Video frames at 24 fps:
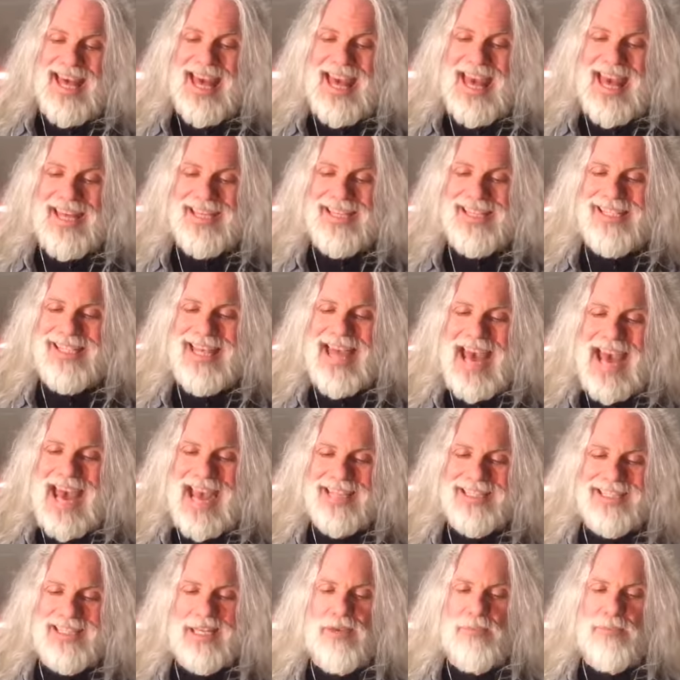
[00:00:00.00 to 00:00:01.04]
and
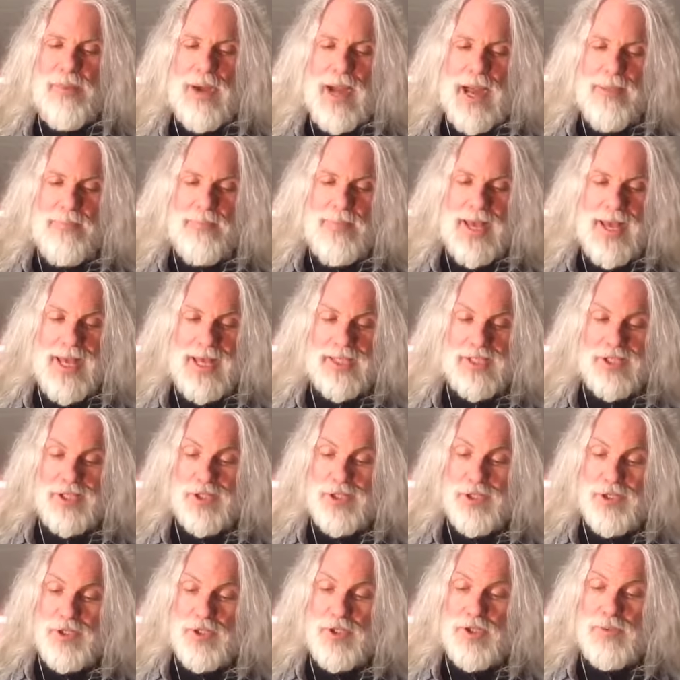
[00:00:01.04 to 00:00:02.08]
attacked and bypassed the
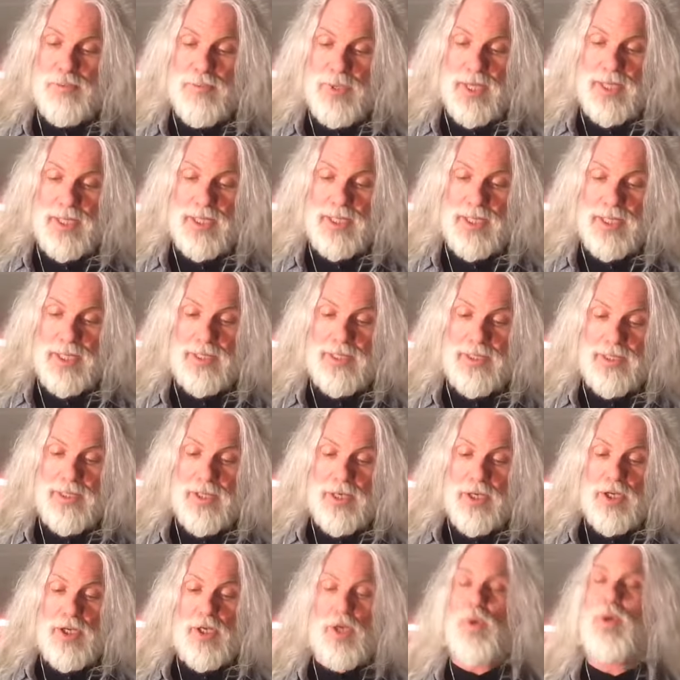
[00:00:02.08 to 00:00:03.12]
news media,
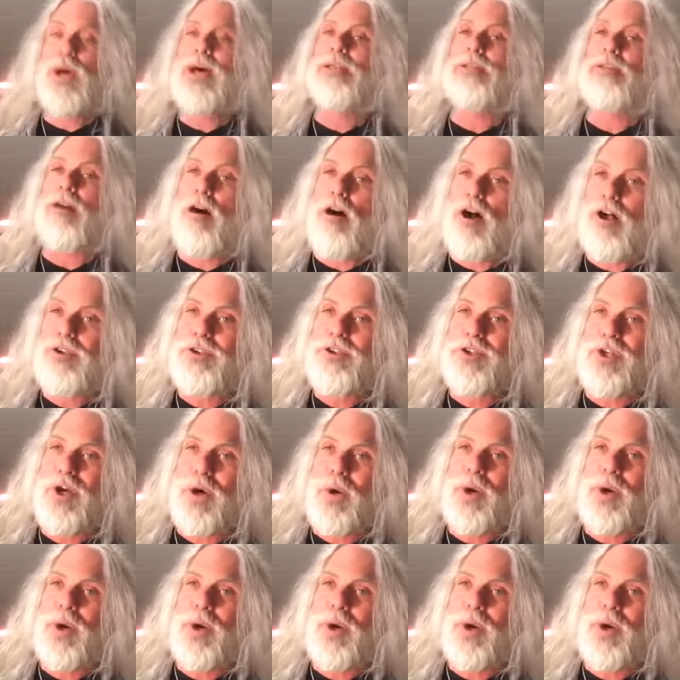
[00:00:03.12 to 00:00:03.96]
who has also